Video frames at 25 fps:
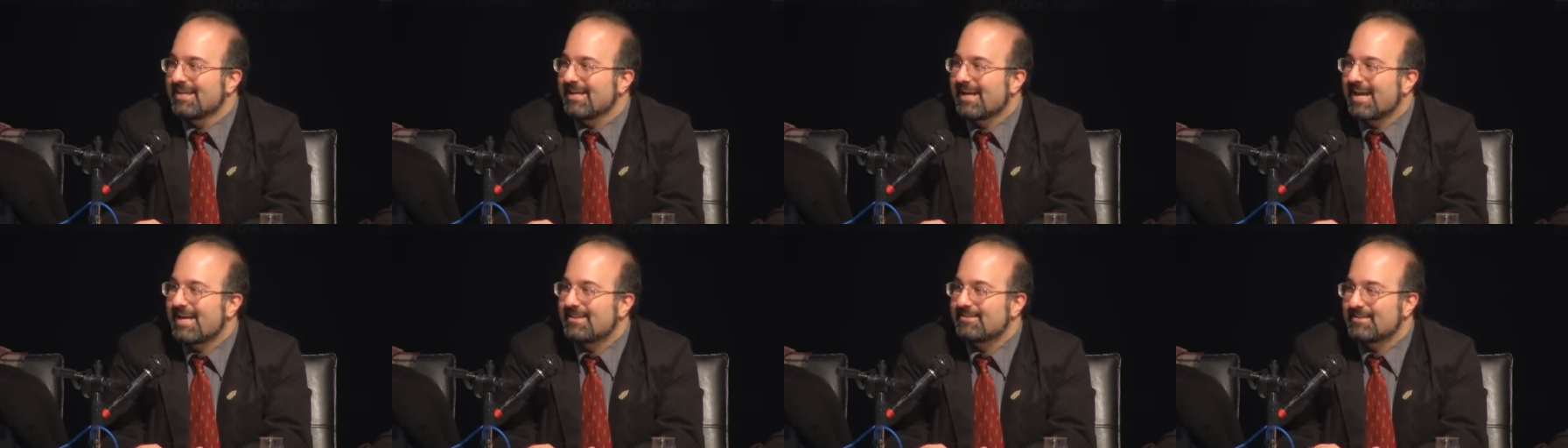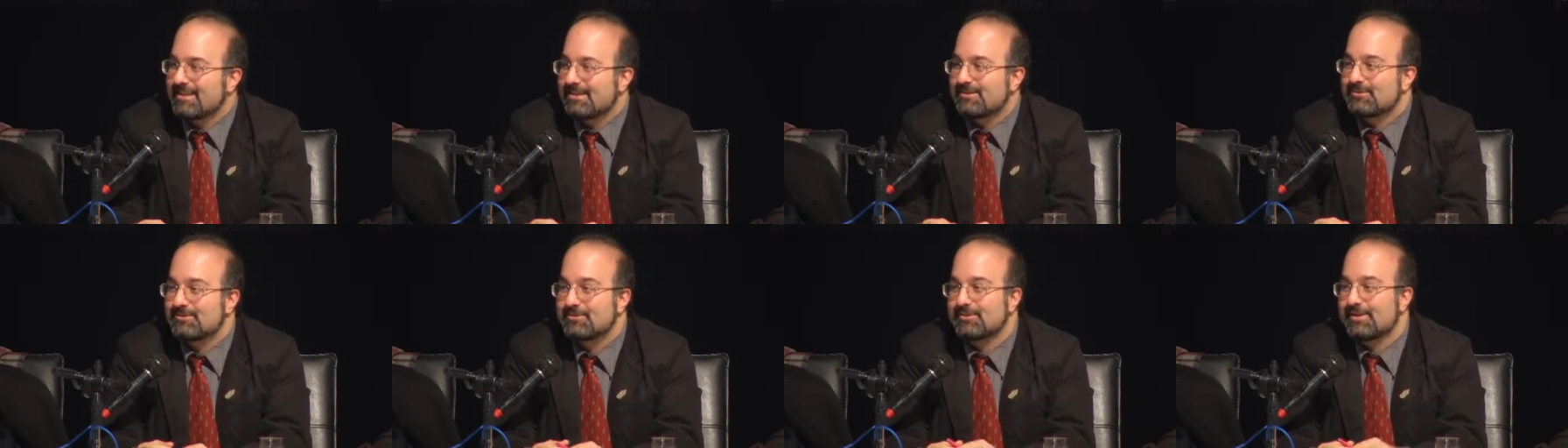and
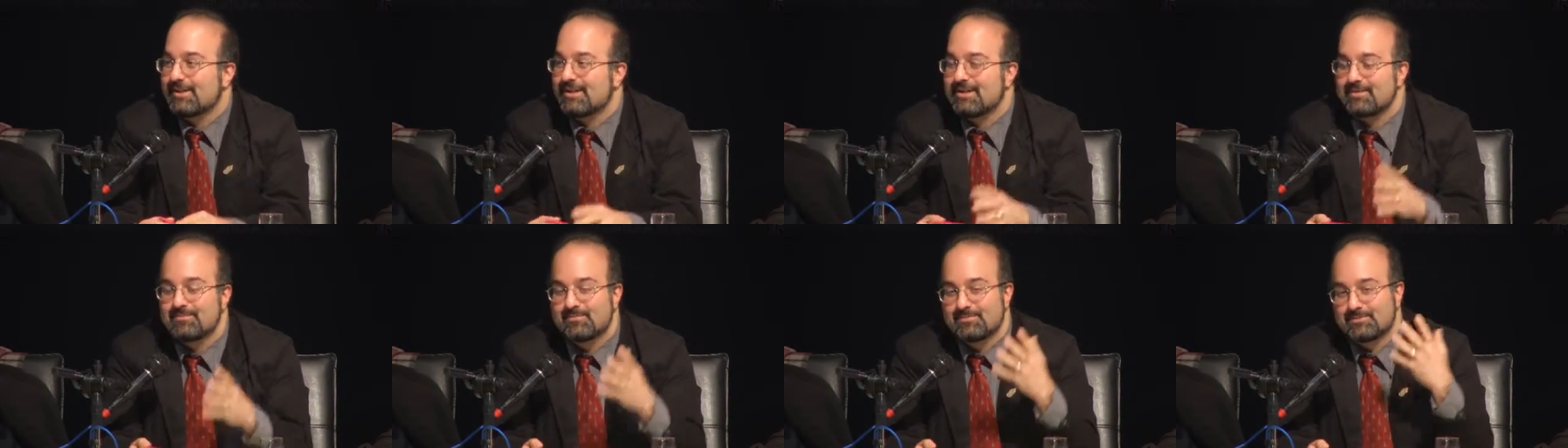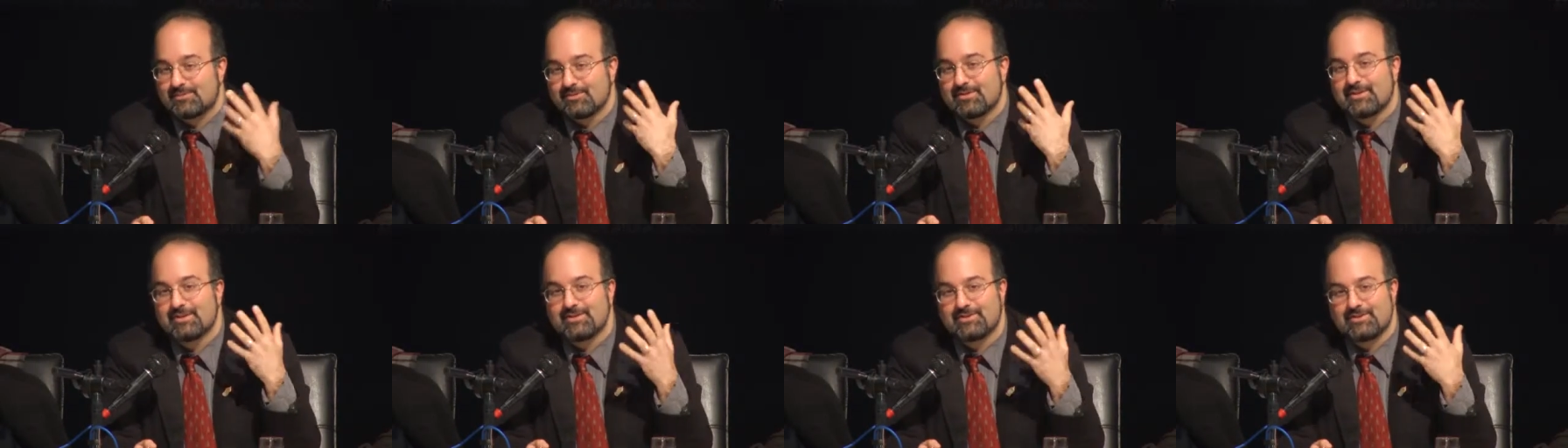they took him
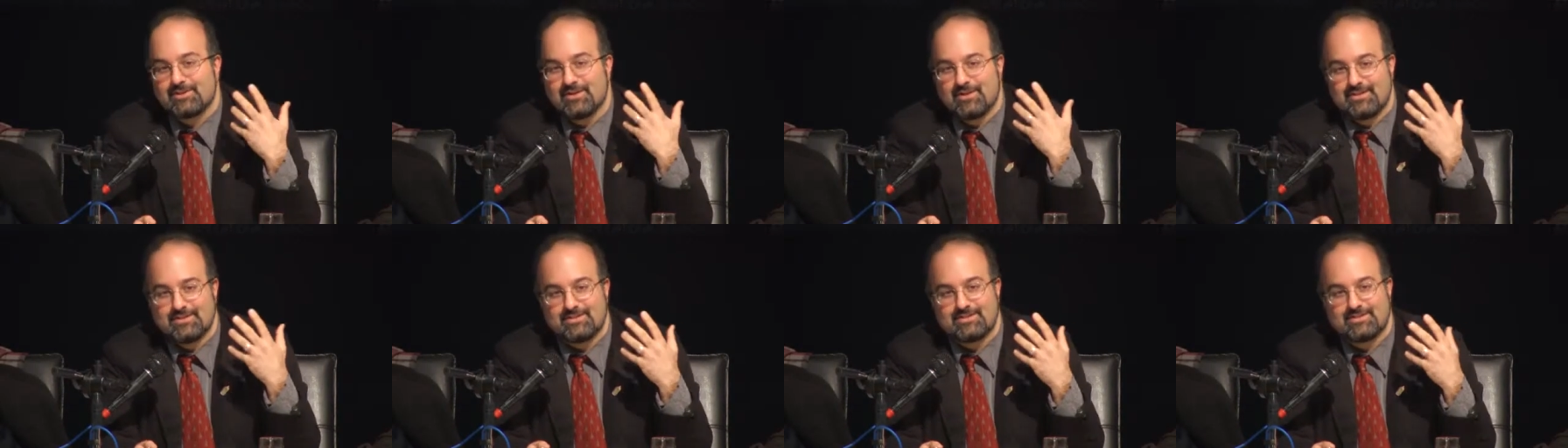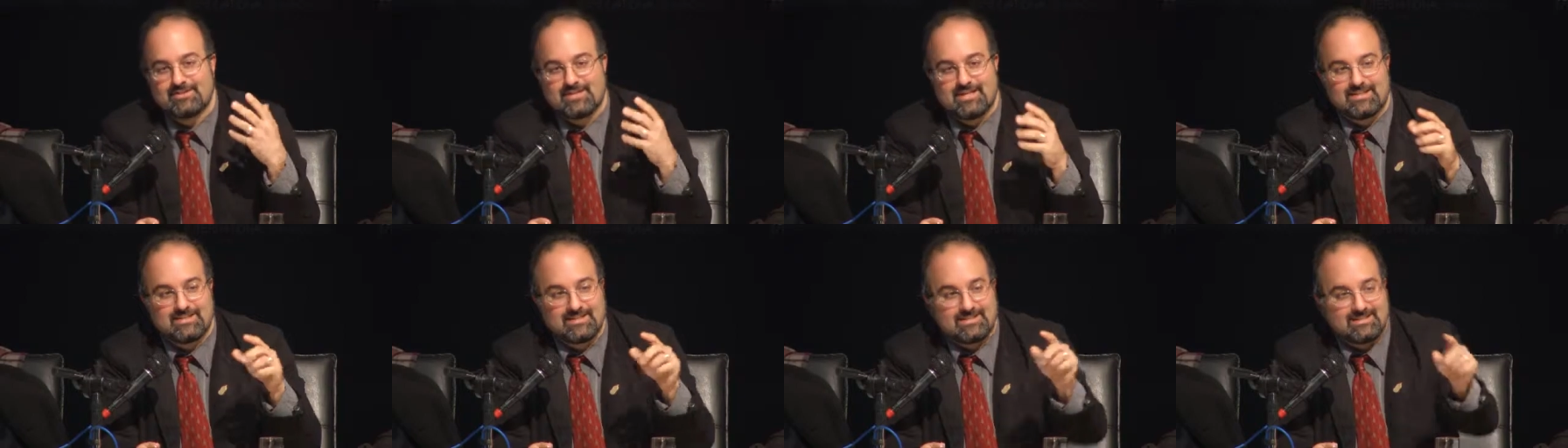to the
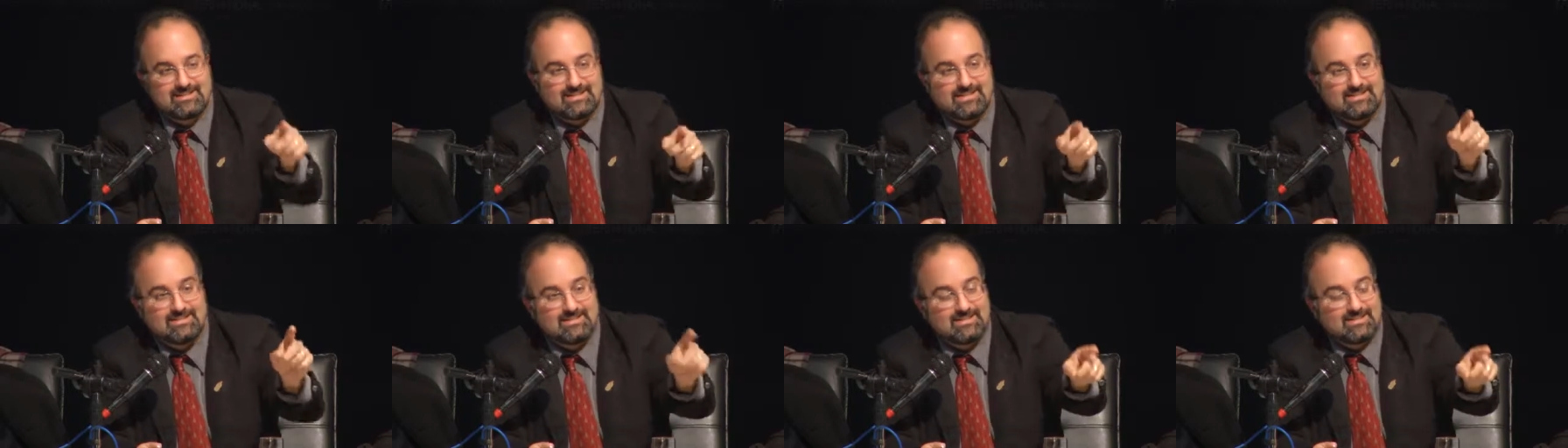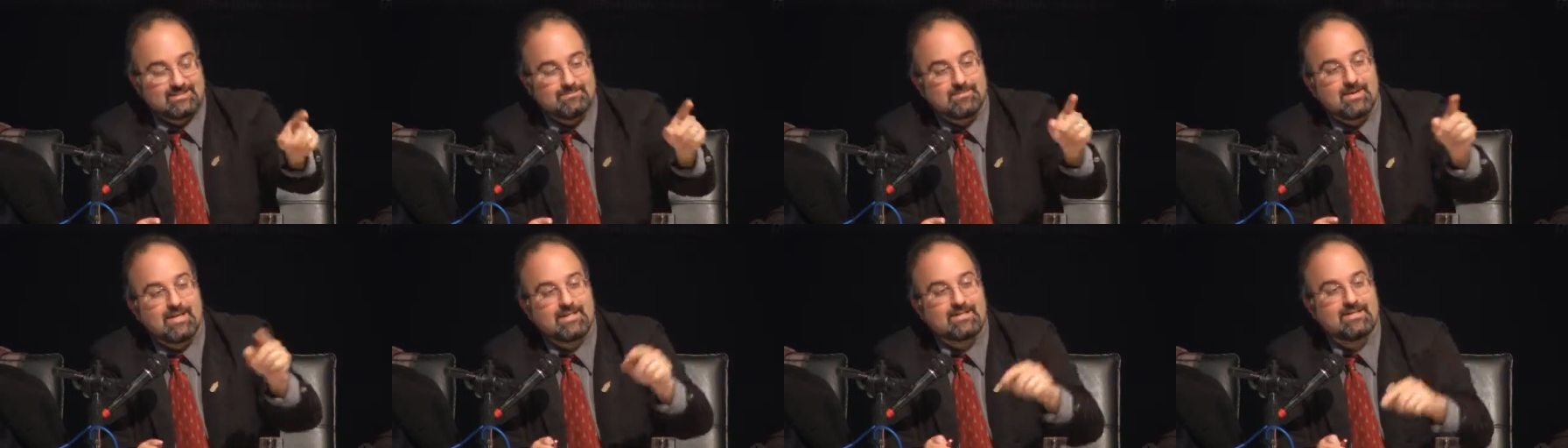judge and they say,
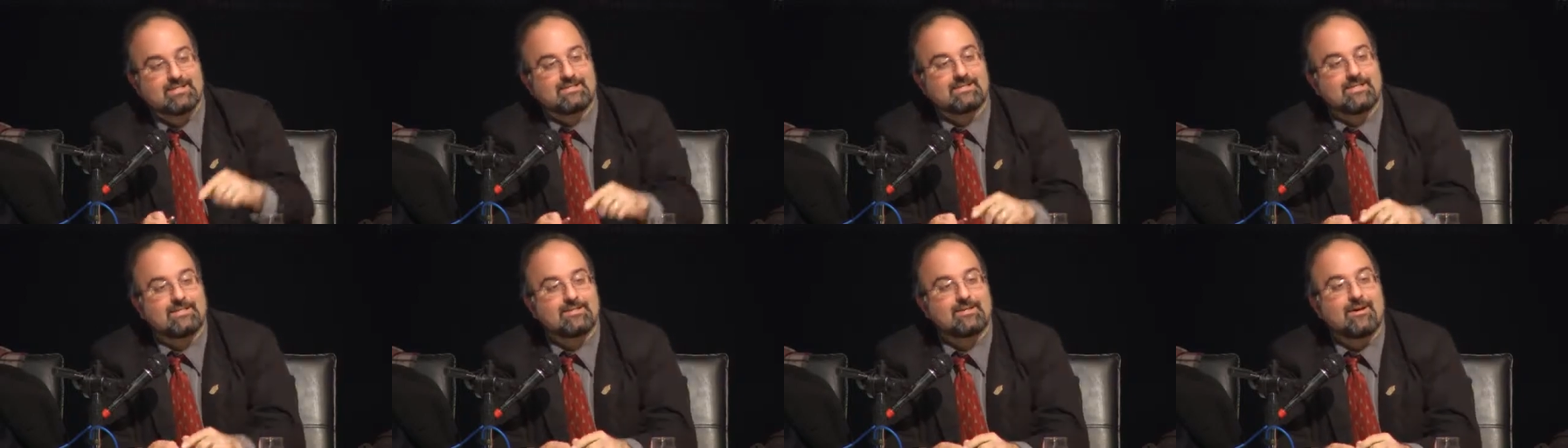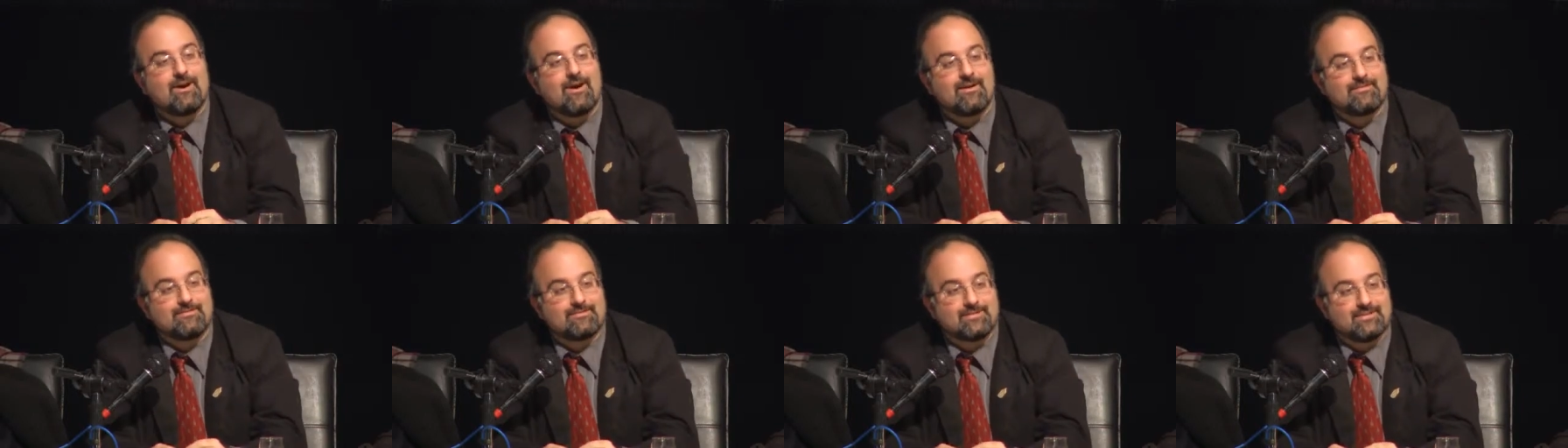this man isn't
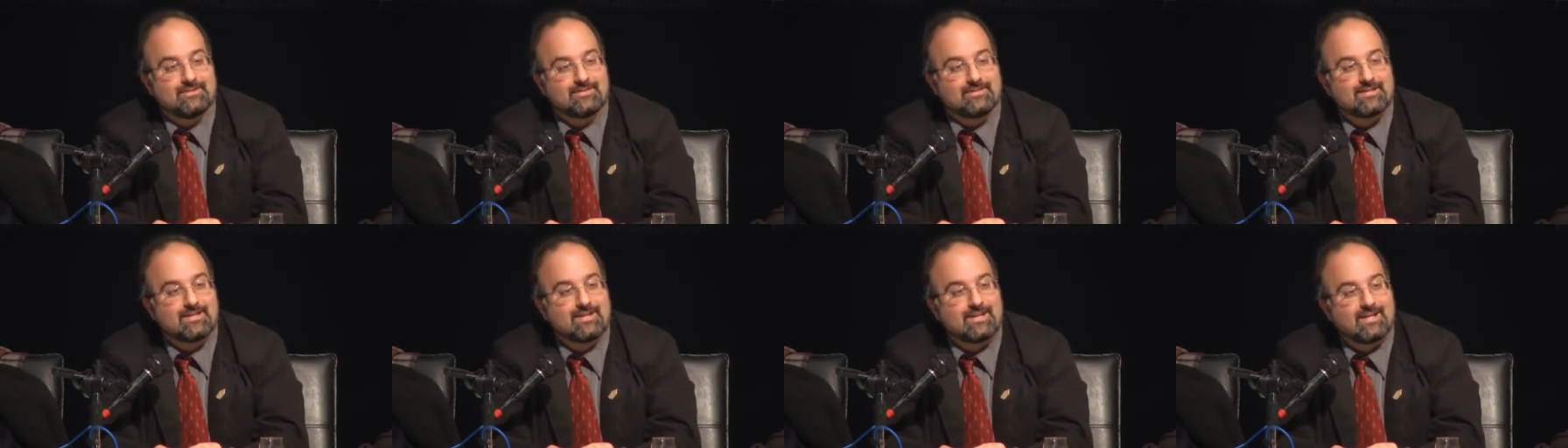kafir.